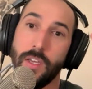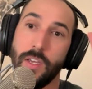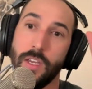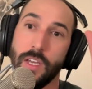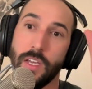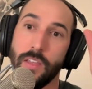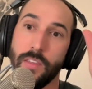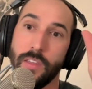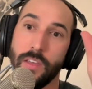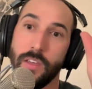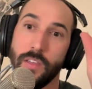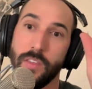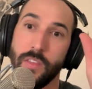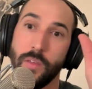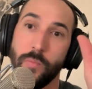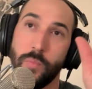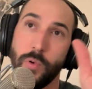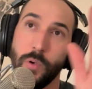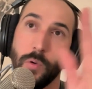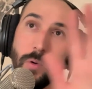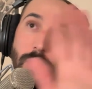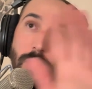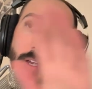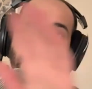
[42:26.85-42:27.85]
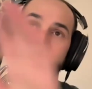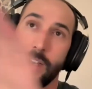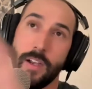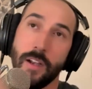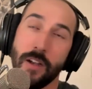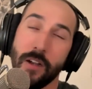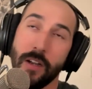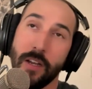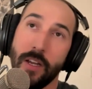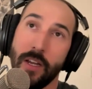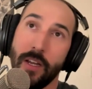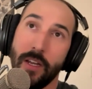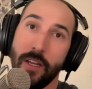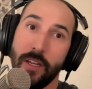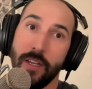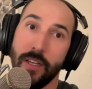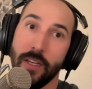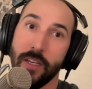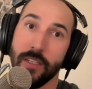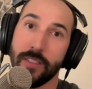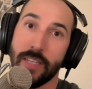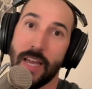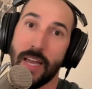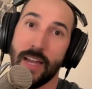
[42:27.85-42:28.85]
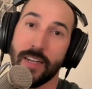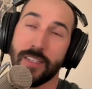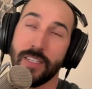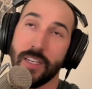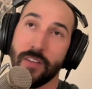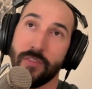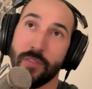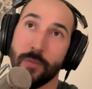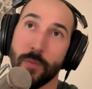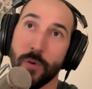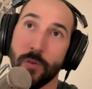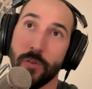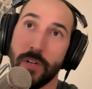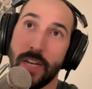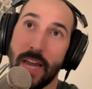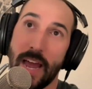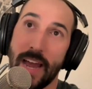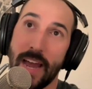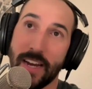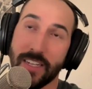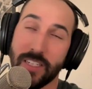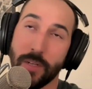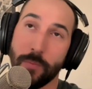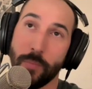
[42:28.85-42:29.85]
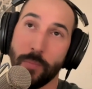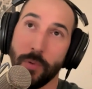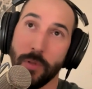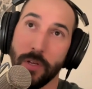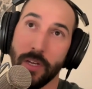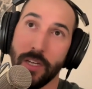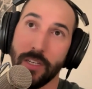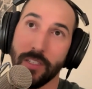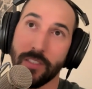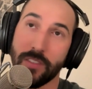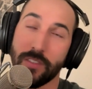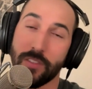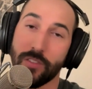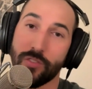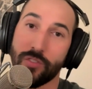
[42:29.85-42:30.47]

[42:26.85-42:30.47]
and then the puer is acting from a reactive place